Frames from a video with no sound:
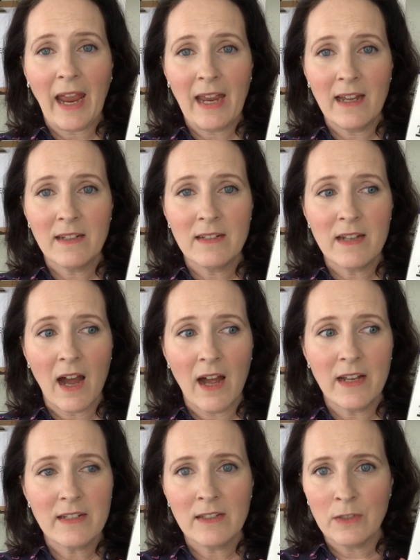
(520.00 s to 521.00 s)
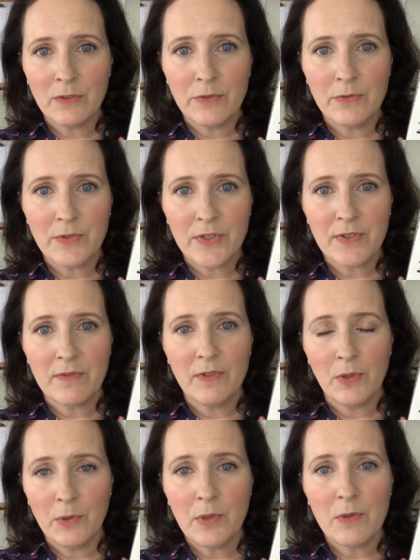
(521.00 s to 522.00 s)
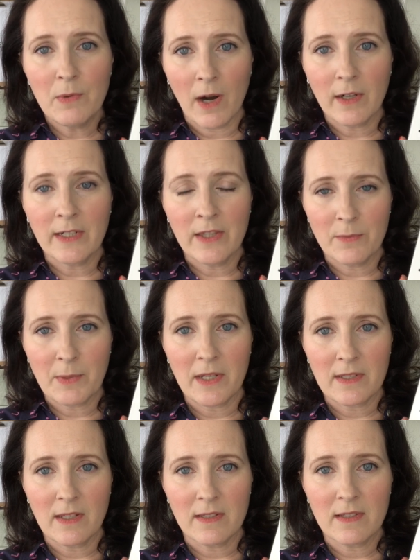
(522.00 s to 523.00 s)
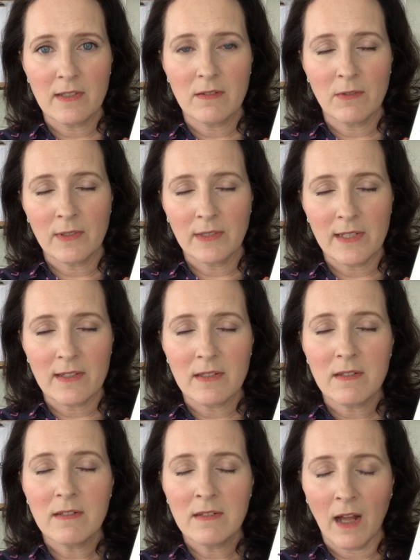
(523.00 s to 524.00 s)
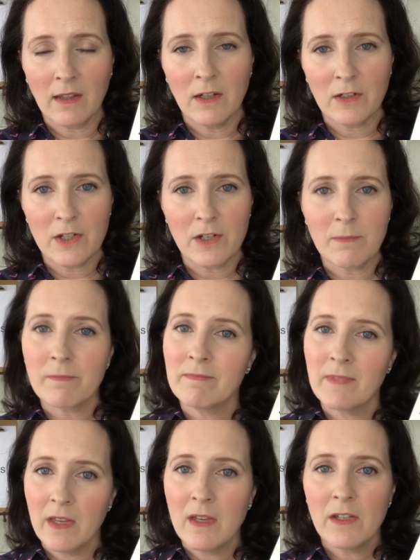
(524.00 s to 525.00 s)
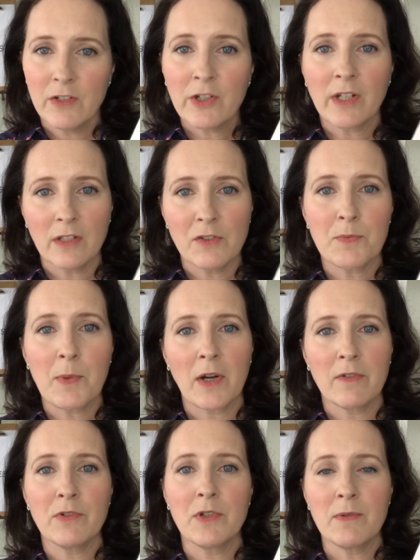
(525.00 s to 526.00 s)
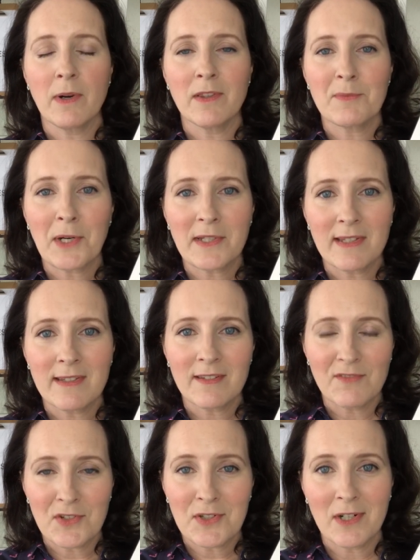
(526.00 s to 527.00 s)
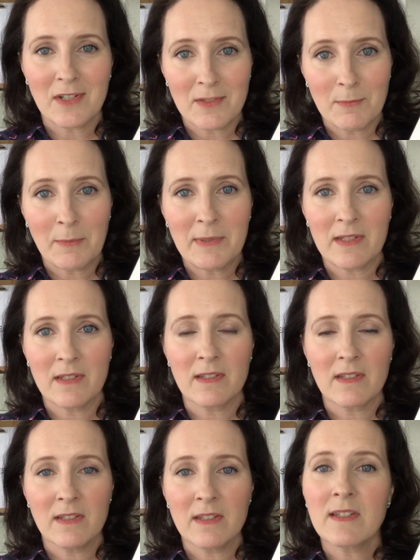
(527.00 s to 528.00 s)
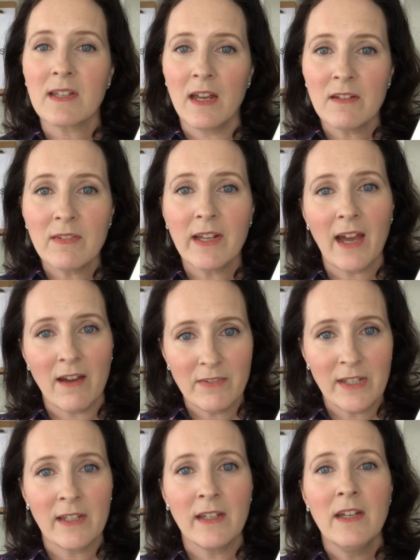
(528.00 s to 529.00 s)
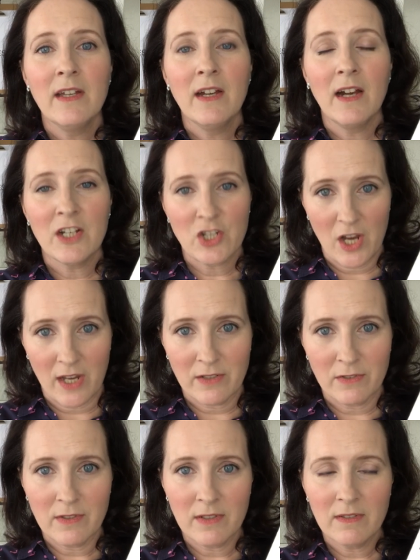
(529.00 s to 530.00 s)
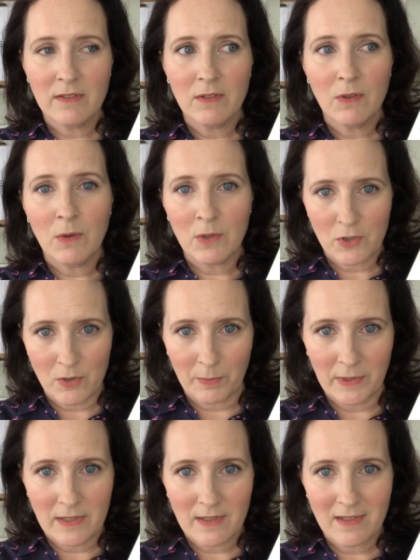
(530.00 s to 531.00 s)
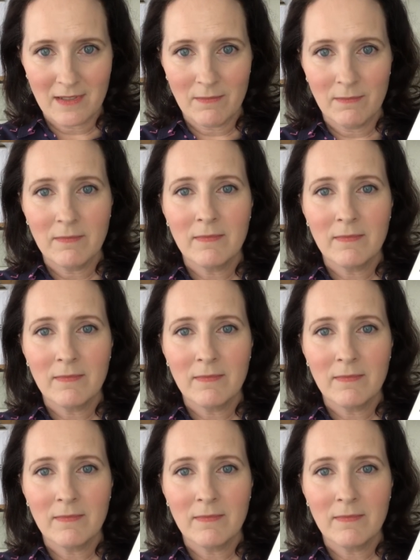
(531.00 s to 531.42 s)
and not lose who you are in the process, or at least not long term. You're going to lose part of who you are in the process if you start a small business, because it's kind of like having a child or triplets,